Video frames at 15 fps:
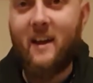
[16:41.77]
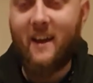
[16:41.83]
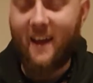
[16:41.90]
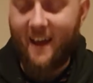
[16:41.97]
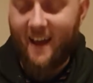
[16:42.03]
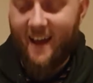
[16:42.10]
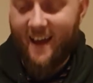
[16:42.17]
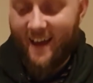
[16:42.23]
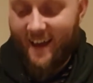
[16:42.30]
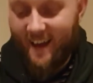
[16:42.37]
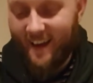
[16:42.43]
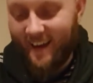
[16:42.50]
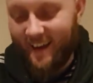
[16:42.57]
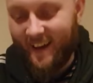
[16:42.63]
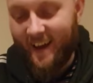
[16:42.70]

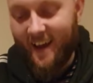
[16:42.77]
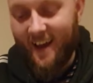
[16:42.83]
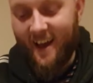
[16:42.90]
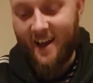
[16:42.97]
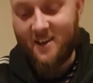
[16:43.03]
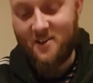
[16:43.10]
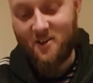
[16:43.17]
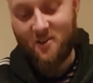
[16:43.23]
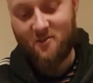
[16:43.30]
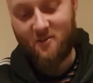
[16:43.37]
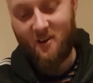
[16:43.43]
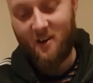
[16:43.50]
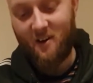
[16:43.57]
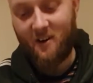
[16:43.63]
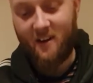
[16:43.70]
Yeah, it's just
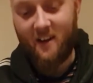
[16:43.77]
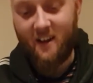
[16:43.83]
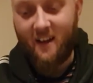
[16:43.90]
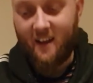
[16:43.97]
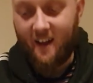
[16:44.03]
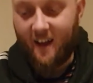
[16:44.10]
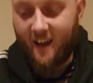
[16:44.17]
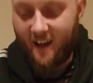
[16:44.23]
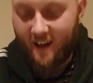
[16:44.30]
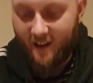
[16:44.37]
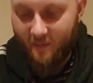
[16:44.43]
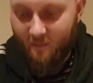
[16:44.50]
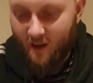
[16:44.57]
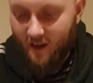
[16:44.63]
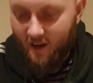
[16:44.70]
wrong.
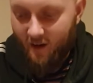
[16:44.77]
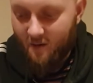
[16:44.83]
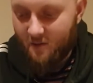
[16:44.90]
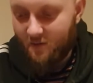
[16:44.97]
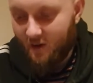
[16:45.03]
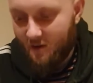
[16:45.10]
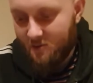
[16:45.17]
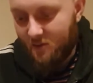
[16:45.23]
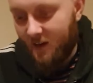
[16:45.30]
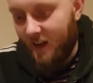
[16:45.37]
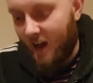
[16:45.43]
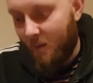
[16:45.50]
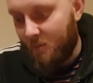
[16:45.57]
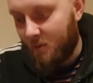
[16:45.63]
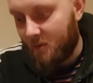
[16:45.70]
I was really
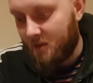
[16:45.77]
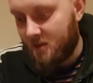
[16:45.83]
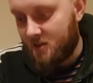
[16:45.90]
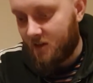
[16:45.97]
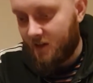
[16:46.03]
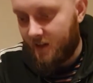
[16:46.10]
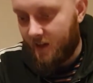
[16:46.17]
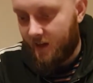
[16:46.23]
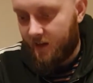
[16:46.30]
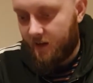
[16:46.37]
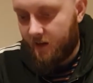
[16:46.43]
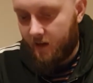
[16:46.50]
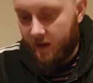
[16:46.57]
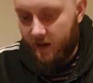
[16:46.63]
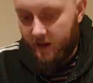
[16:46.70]
happy with the side
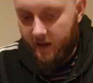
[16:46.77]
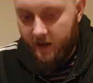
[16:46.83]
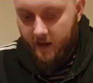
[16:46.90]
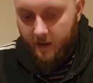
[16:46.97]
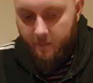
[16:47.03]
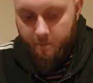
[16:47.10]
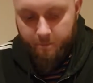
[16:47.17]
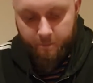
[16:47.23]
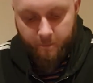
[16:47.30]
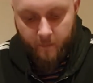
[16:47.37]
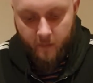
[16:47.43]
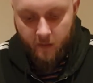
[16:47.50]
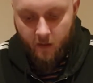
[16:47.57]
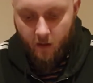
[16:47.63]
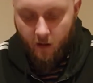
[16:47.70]
deck.
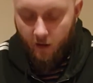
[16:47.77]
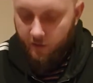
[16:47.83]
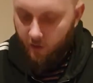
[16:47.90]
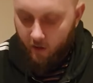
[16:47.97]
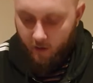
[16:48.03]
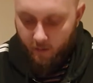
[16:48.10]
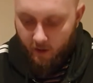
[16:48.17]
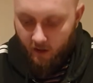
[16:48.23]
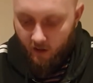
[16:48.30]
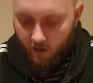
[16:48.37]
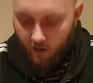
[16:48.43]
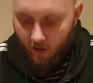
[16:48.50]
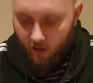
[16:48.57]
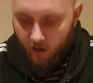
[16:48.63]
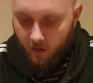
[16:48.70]
I thought about it a
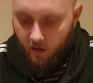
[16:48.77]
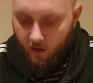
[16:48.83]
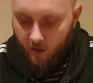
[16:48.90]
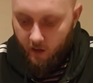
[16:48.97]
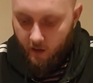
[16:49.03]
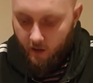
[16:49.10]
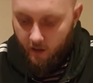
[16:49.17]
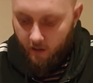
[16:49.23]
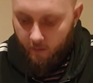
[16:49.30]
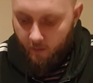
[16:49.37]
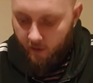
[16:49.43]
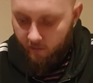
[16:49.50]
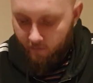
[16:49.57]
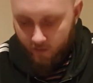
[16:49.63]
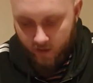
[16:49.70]
lot.
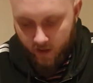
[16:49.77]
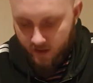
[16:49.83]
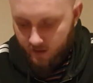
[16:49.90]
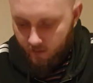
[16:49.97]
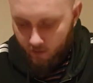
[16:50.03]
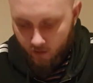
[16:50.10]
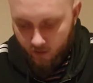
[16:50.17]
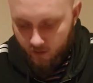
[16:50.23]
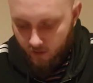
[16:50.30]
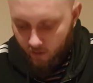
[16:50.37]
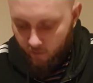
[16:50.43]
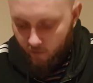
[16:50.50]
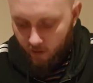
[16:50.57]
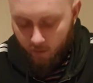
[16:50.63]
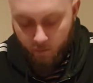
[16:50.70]
I've been testing other
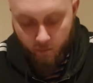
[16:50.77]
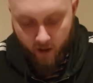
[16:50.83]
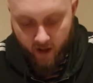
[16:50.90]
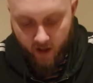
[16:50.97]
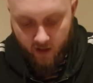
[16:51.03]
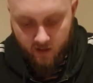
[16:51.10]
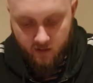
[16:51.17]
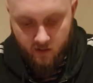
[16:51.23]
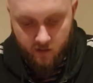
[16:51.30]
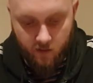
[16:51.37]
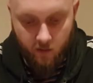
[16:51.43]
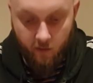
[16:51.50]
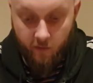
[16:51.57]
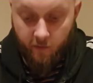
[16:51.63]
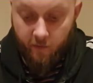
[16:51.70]
stuff like bells and
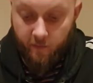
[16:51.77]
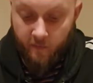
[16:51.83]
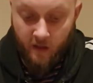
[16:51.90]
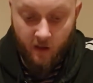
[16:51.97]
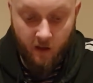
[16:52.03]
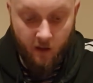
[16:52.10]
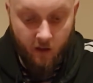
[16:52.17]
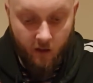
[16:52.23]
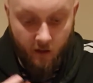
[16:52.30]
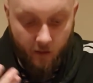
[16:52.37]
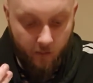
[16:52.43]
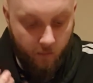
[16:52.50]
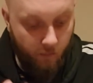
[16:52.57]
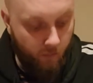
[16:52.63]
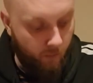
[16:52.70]
stuff.
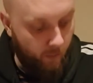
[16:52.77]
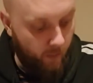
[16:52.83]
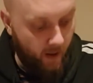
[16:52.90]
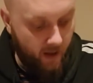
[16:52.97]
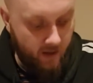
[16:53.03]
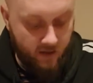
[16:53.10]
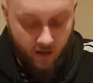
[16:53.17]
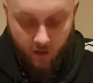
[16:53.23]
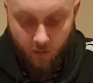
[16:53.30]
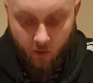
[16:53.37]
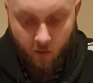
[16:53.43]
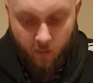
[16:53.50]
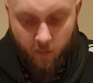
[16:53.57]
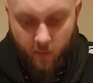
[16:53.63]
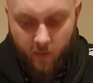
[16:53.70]
Bells come
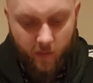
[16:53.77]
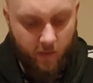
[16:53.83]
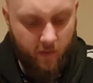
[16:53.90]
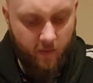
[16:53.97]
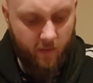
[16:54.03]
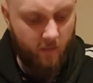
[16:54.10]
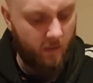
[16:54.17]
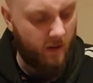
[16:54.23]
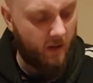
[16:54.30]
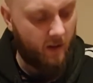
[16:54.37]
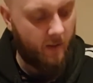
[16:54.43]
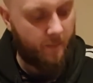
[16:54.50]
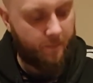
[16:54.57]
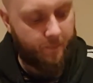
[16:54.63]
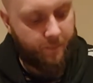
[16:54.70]
up.
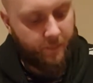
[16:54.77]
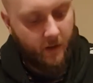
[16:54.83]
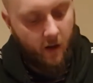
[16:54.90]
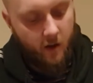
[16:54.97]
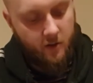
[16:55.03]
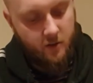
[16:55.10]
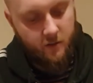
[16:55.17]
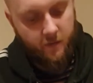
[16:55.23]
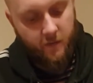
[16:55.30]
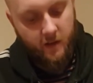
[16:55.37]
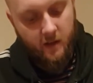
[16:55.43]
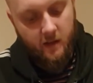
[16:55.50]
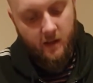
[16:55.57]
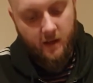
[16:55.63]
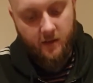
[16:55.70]
I just
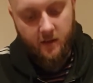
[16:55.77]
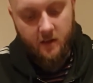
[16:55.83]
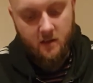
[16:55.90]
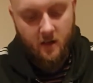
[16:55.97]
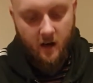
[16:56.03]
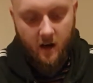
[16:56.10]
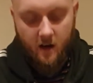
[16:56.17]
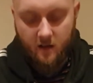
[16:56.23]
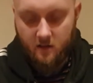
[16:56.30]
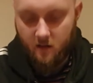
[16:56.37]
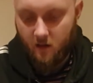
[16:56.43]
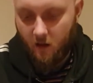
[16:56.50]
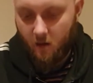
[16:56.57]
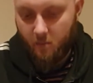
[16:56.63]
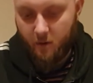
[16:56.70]
feel that this card is a
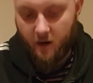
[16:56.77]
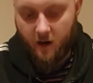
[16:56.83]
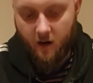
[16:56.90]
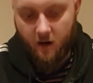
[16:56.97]
lot better.